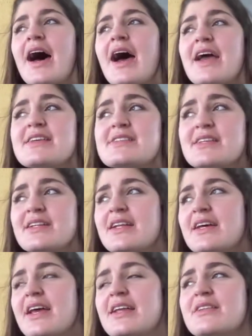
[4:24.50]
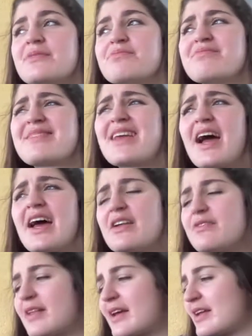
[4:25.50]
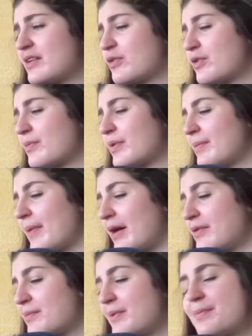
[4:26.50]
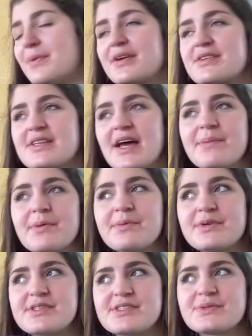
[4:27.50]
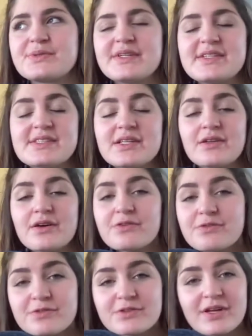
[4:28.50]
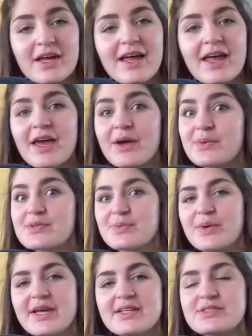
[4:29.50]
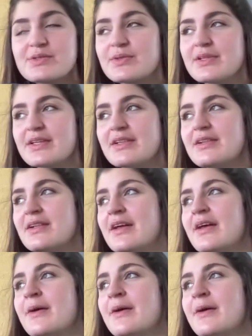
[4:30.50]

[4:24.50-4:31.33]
I still ate kind of like a normal amount, but because I'm a person who eats a lot of food, it was way too little.